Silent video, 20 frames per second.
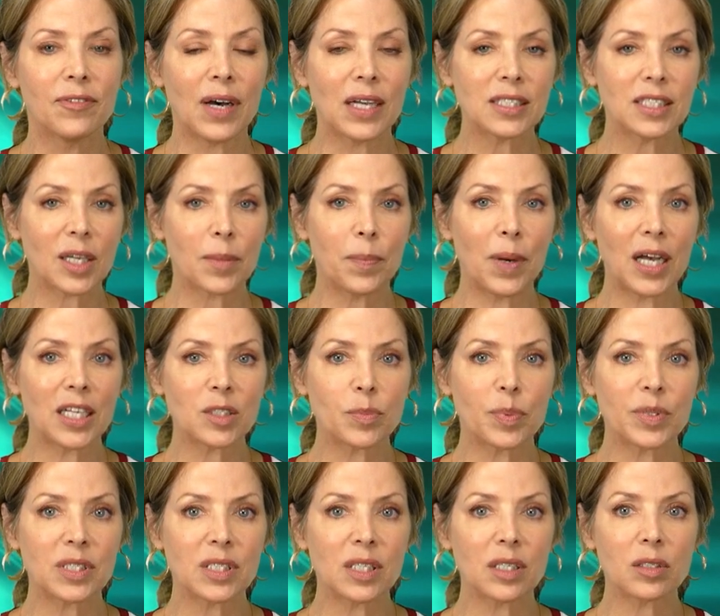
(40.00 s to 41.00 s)
Vasek
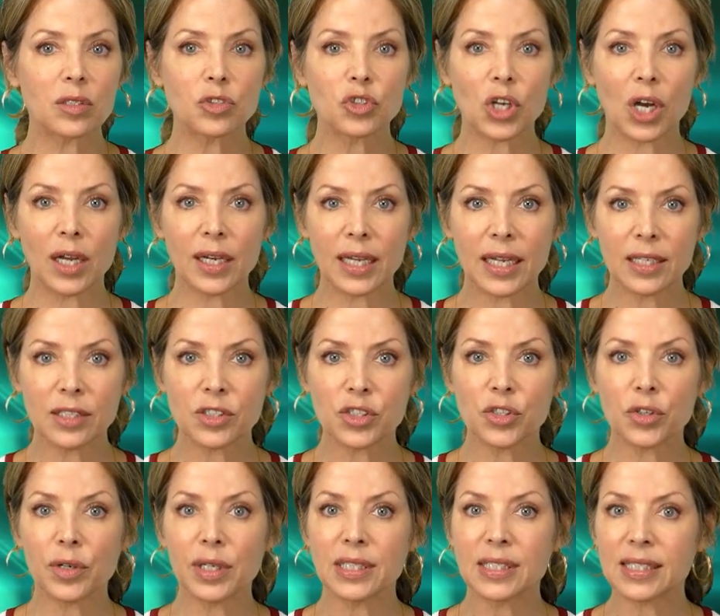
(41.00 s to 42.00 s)
Pospisil, John
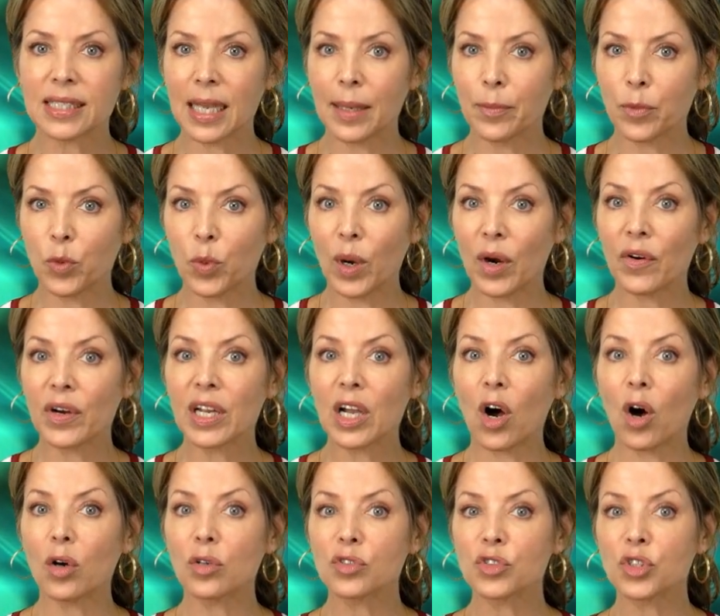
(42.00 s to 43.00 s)
Isner, and Sam Querrey
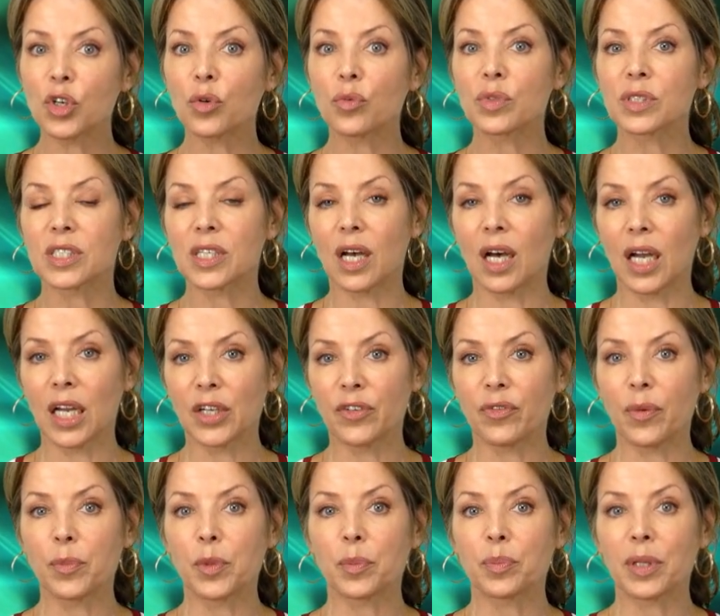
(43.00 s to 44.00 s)
also resigned
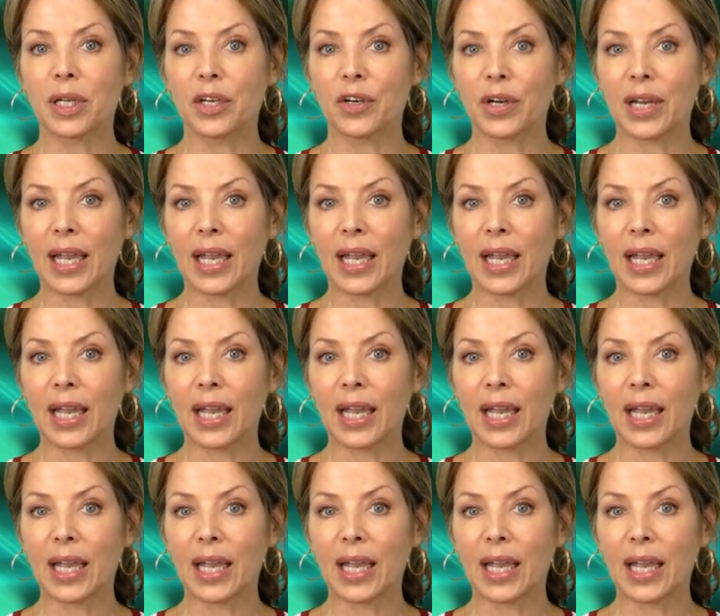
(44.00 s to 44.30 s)
from the Player